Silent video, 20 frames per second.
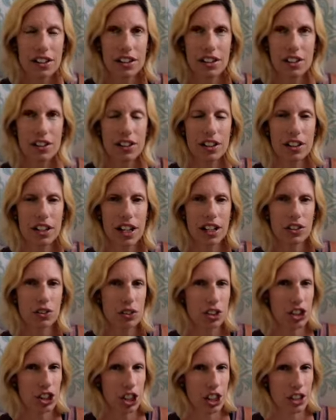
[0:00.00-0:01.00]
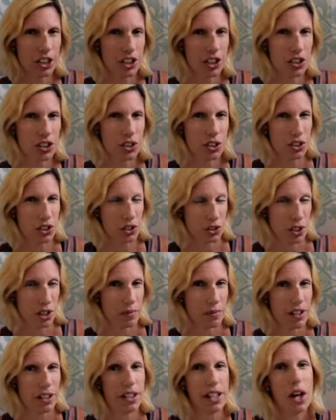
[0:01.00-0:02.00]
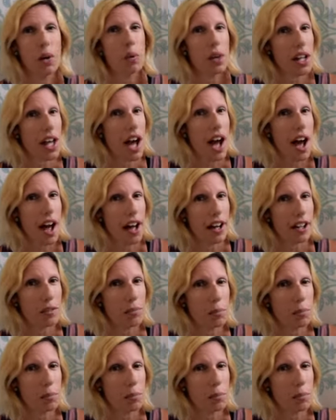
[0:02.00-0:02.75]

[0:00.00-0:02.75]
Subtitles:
you know, the landlord changed the agreement that we had